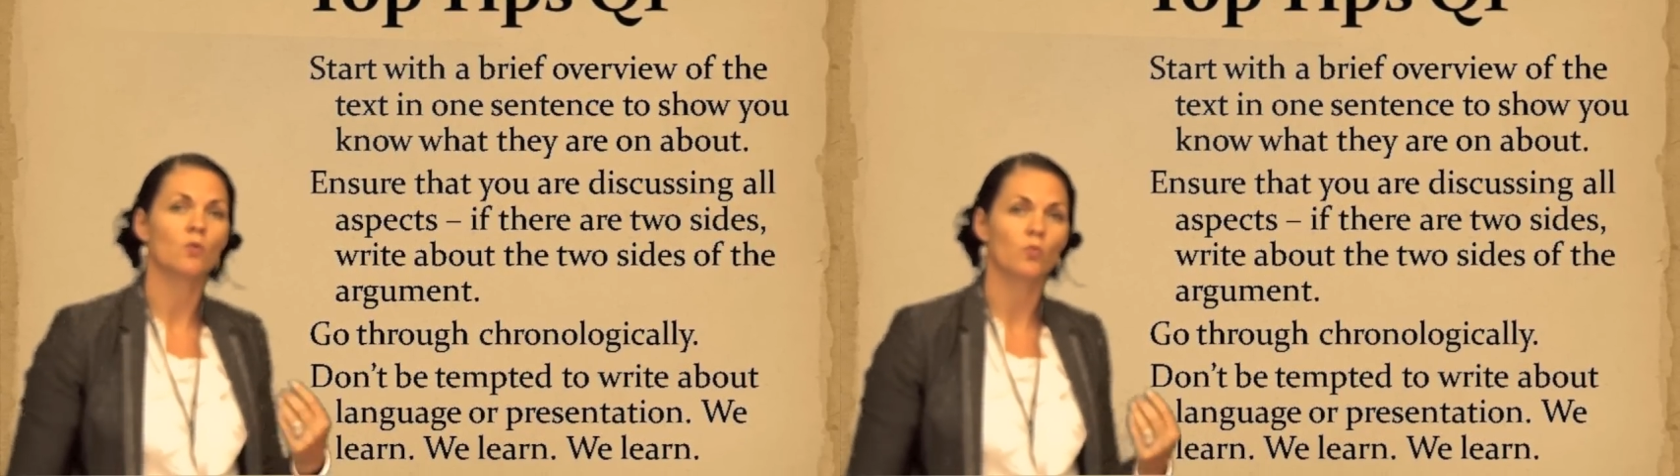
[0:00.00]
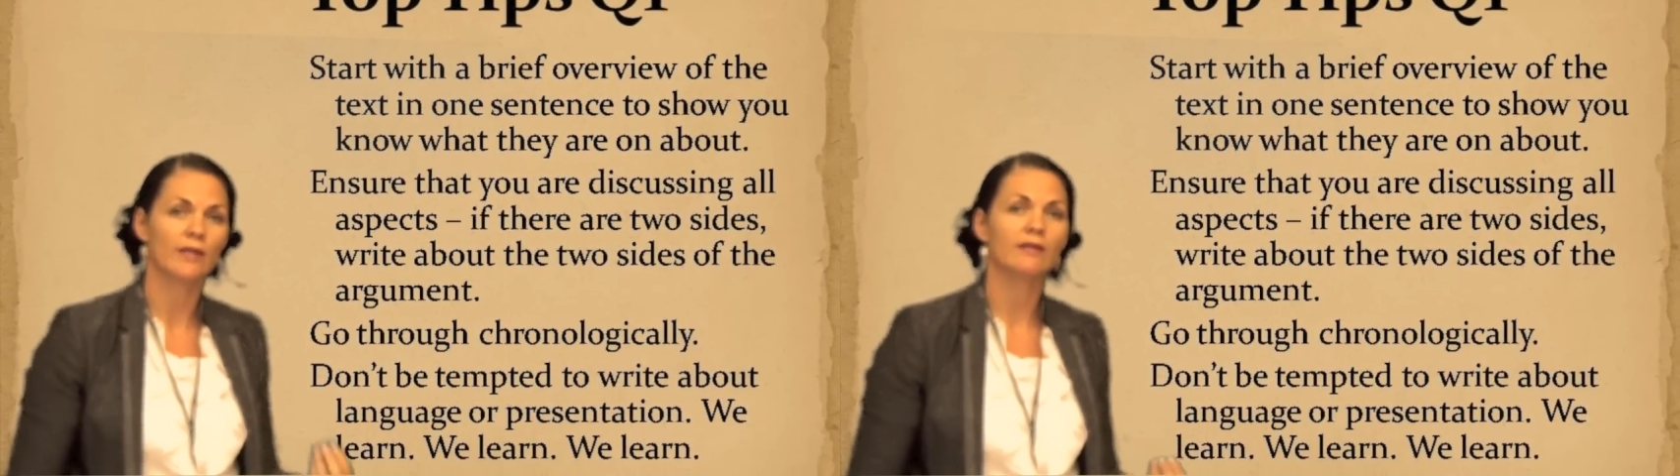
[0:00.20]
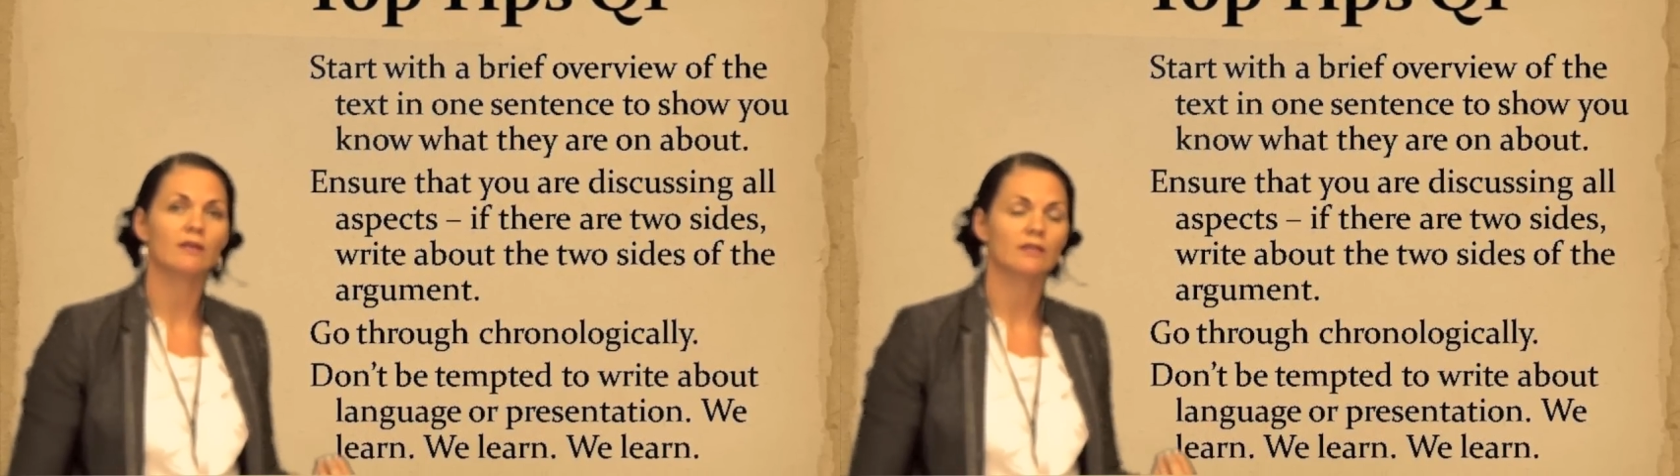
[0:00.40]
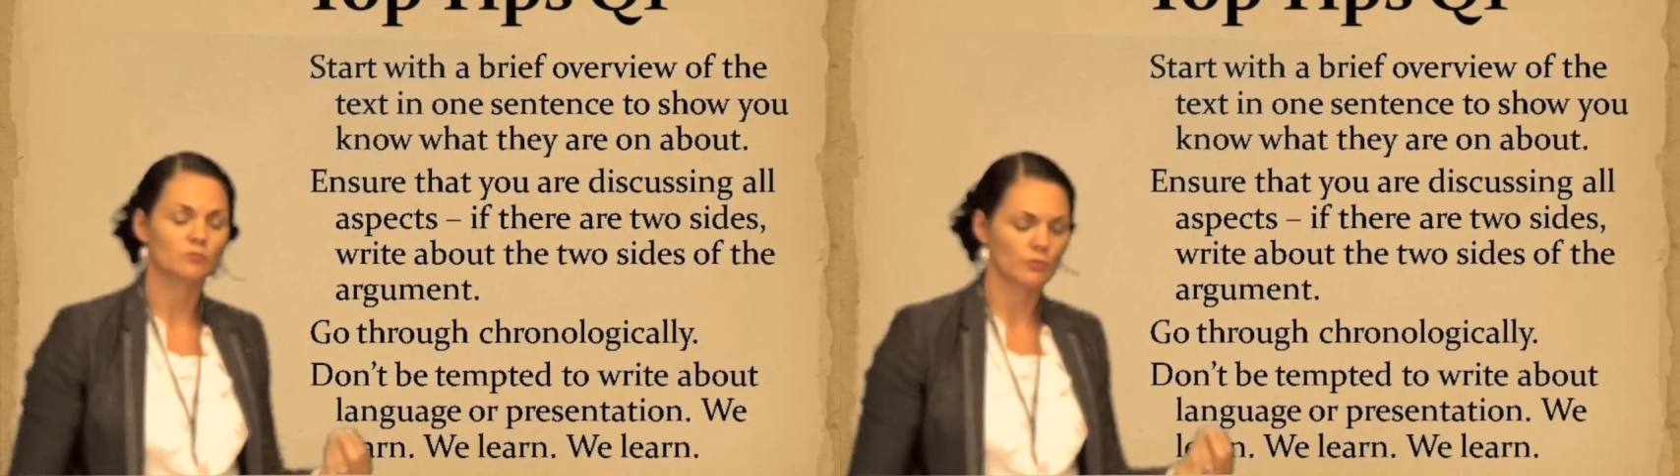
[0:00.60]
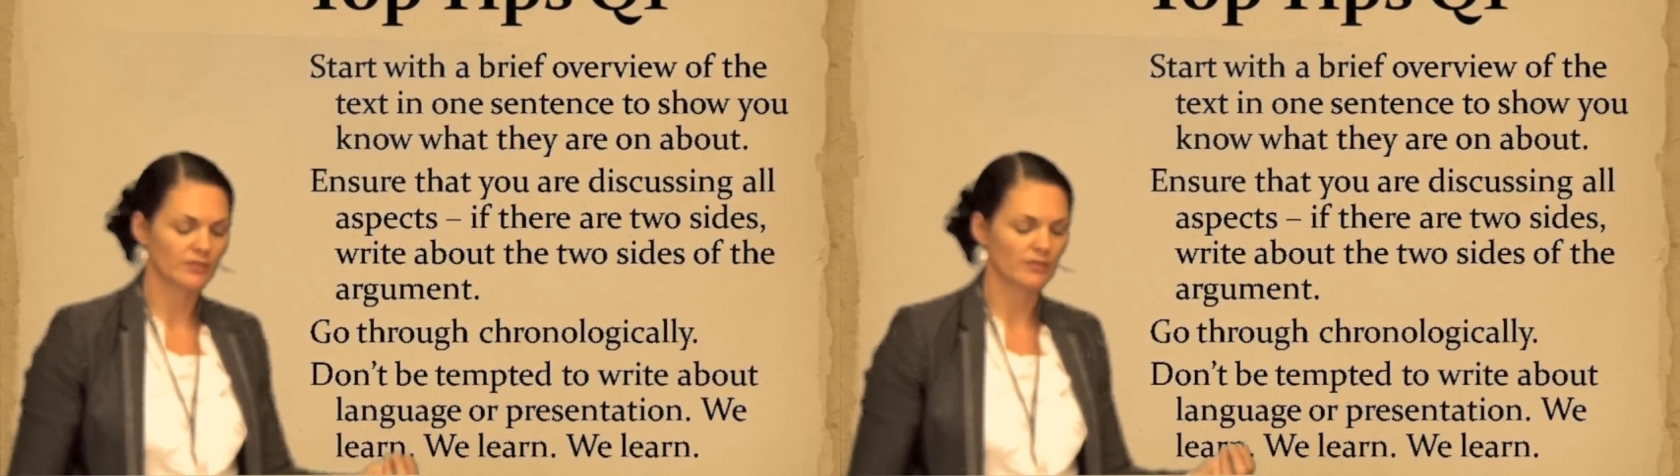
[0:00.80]

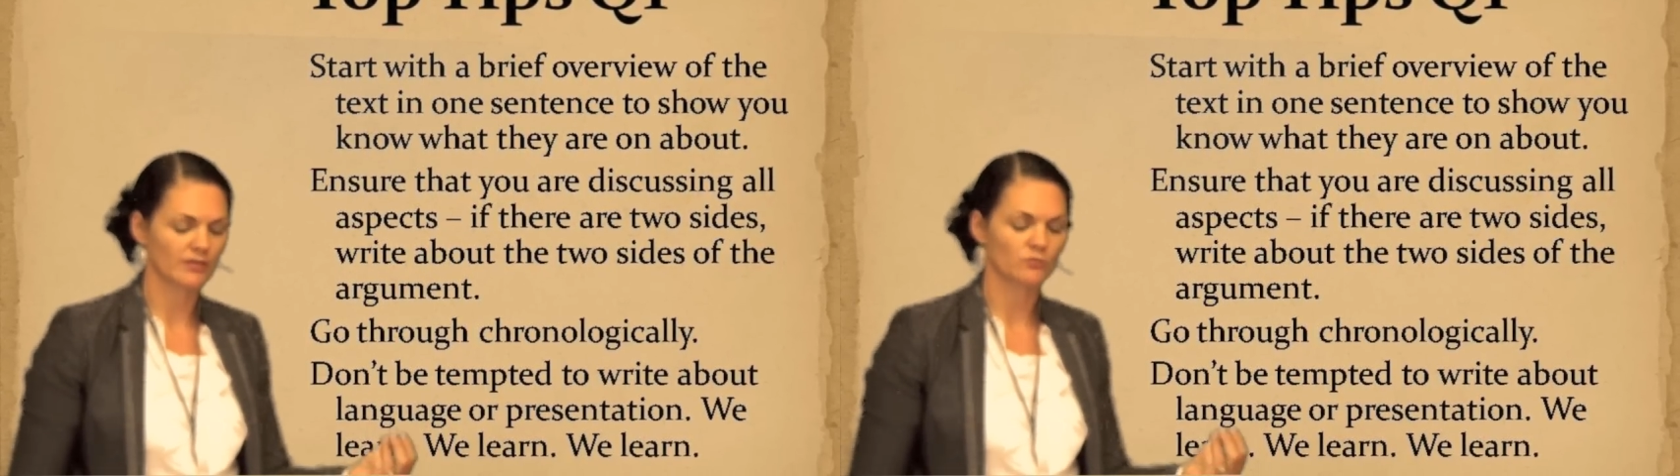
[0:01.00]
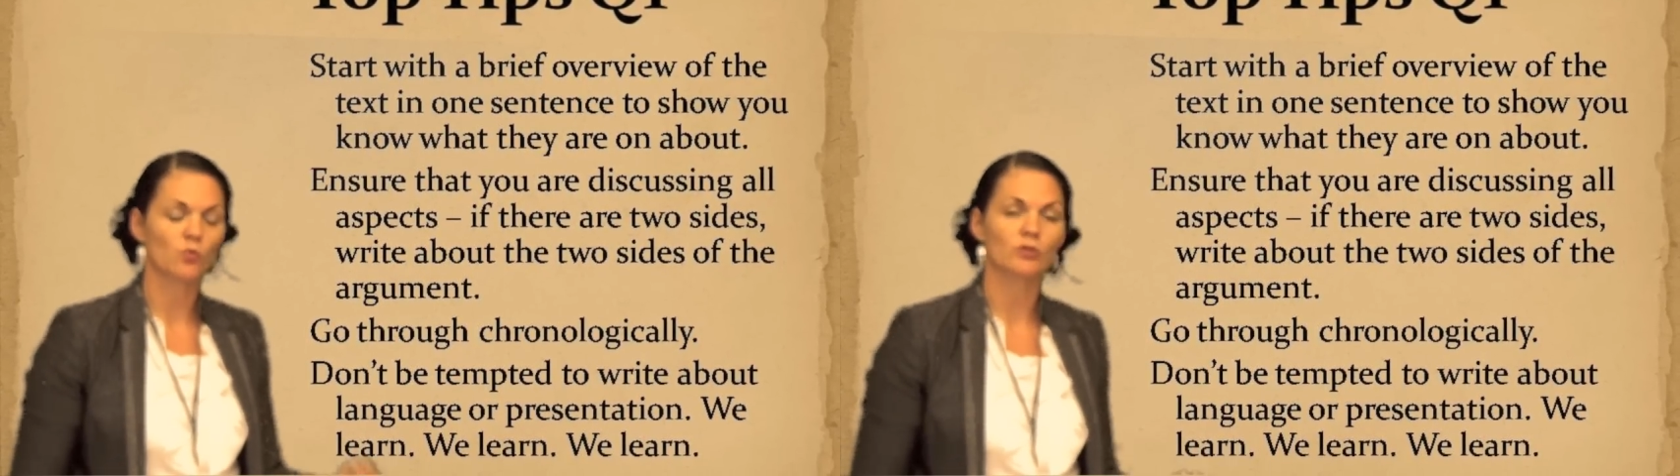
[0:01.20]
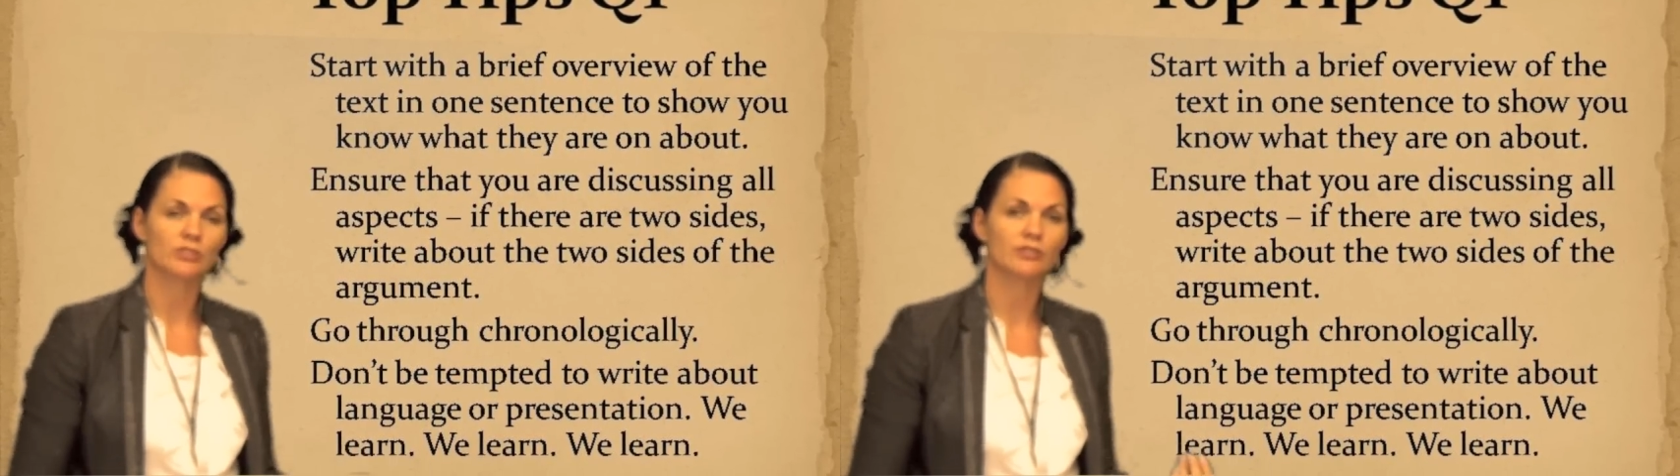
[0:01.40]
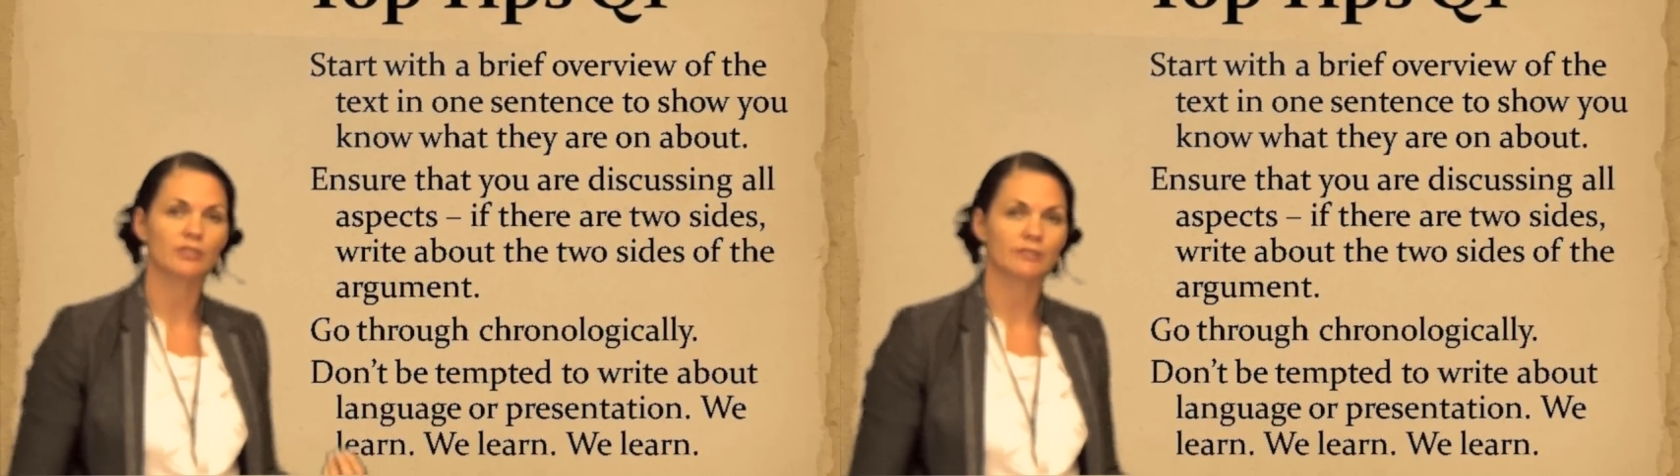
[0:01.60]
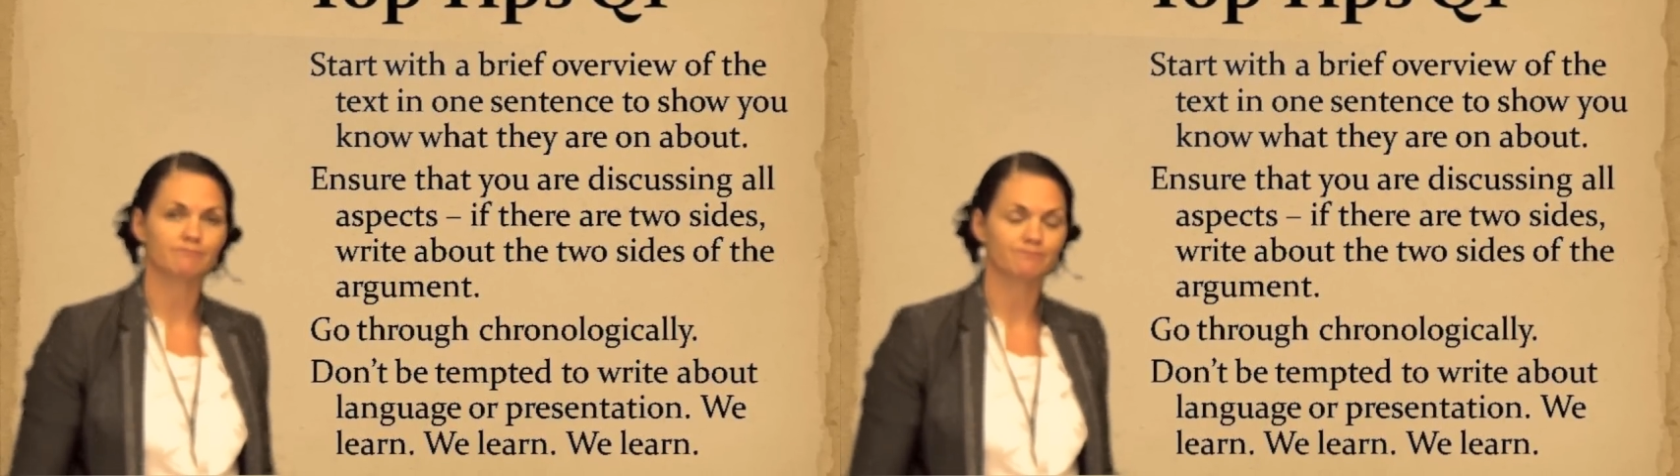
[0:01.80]
What do you
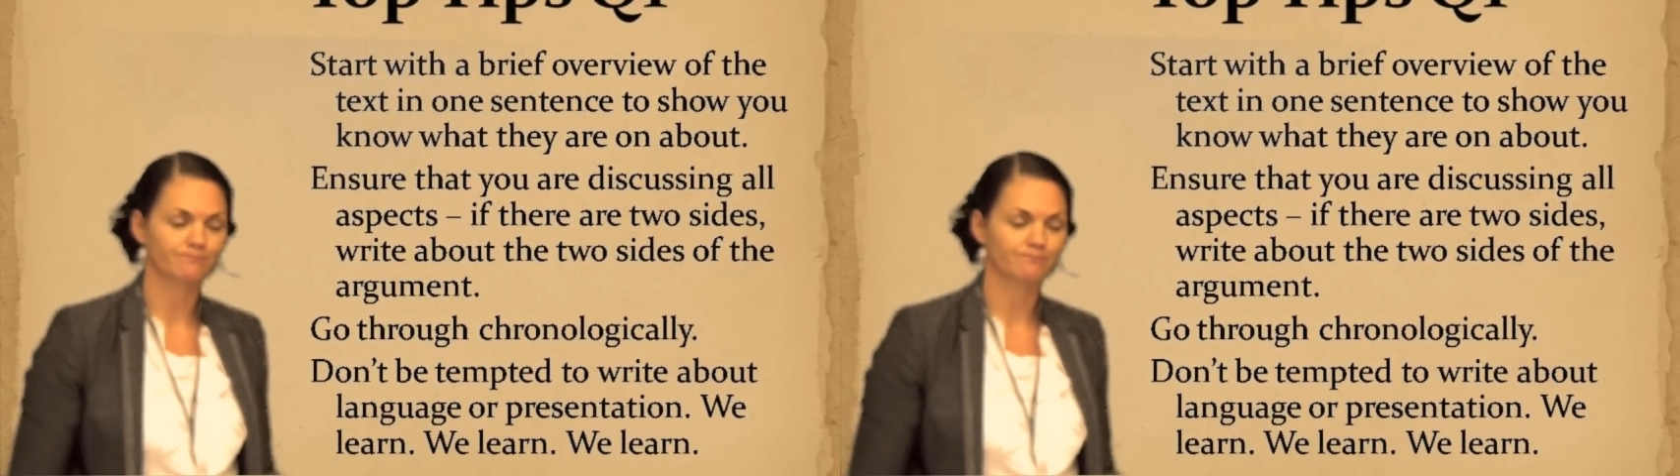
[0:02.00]
learn?